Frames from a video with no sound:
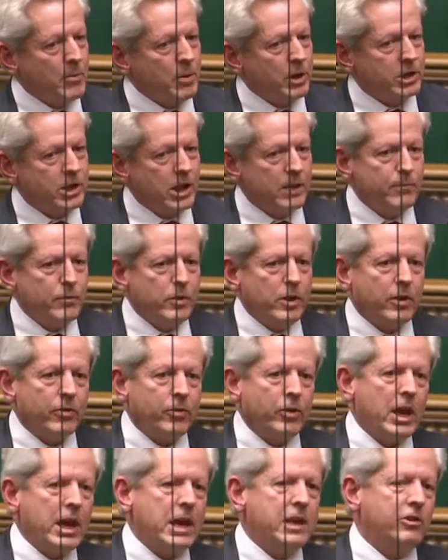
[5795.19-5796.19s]
But given
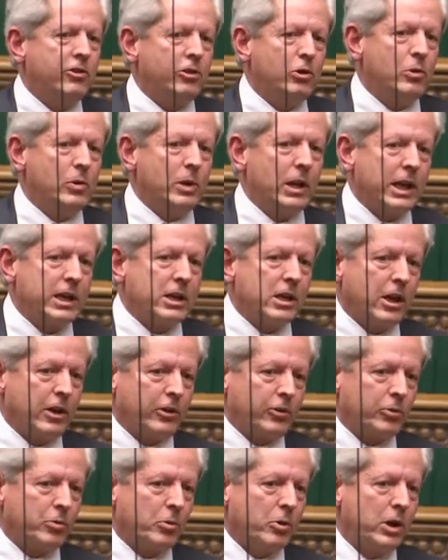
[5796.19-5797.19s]
that they too, like
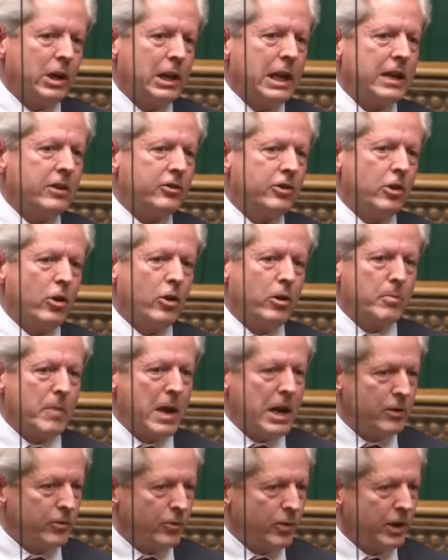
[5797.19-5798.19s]
us, were elected on a
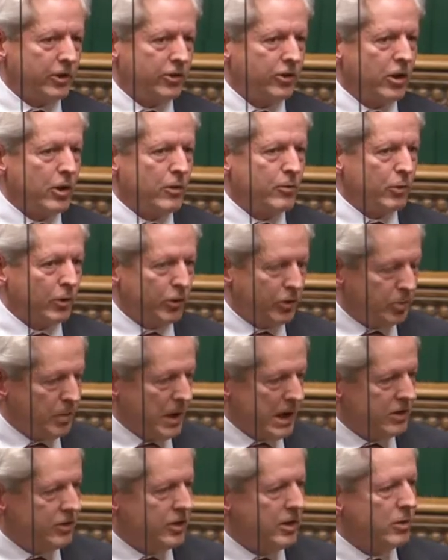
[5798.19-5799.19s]
manifesto of
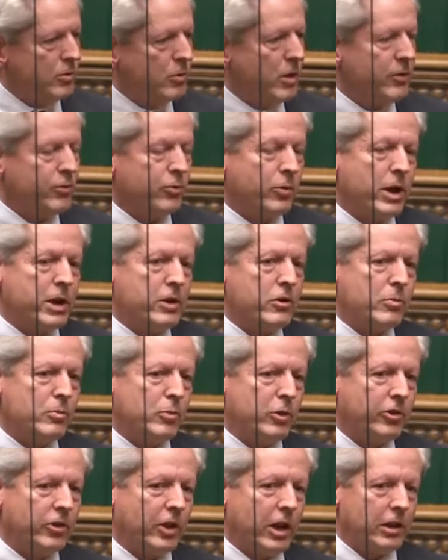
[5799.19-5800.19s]
respecting the
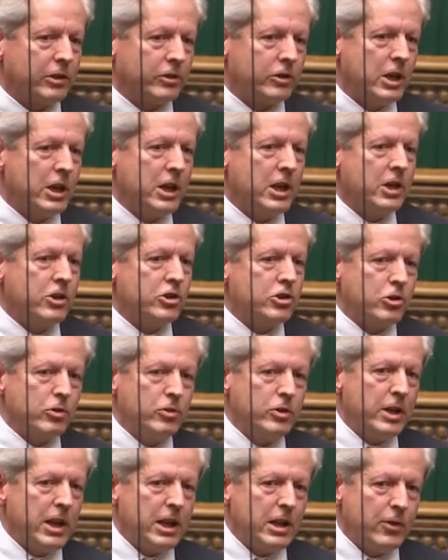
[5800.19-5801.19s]
referendum result,
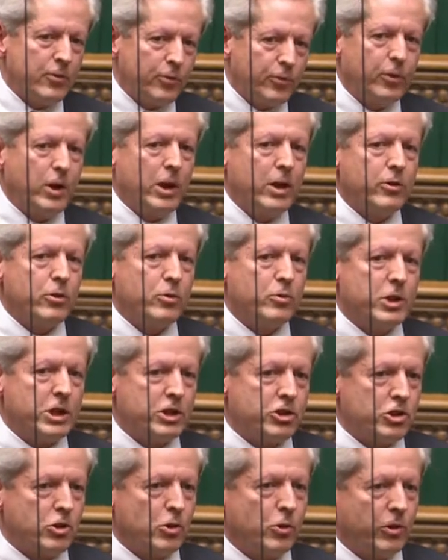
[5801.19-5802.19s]
shouldn't any further
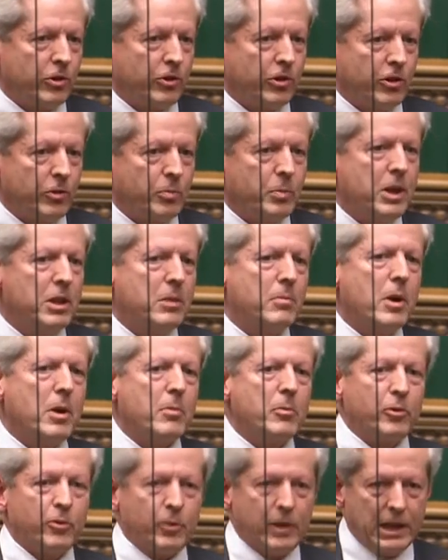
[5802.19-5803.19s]
reassurances be the
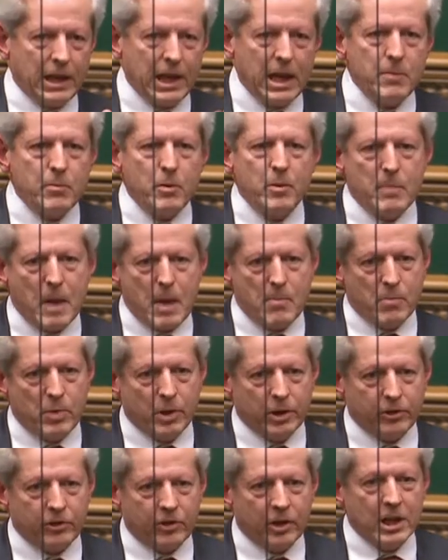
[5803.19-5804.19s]
moment for Labour
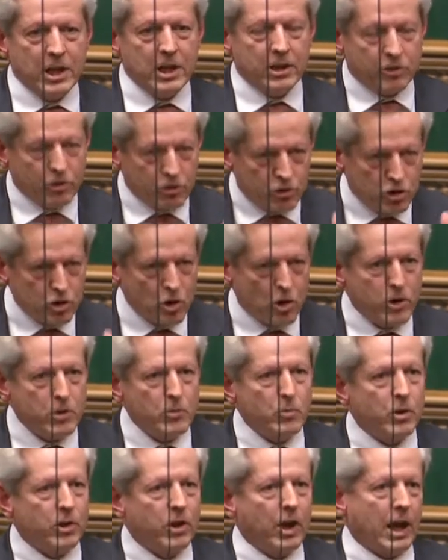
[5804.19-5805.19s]
members to
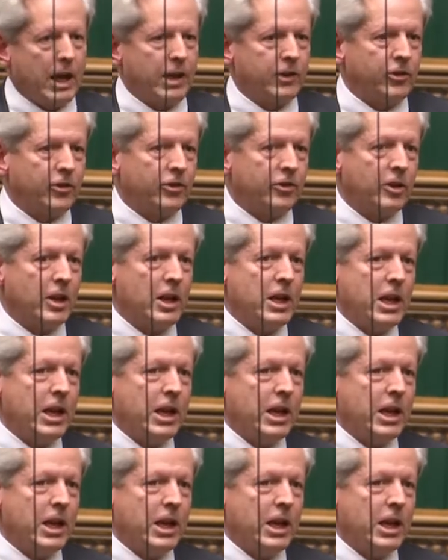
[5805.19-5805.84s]
join with us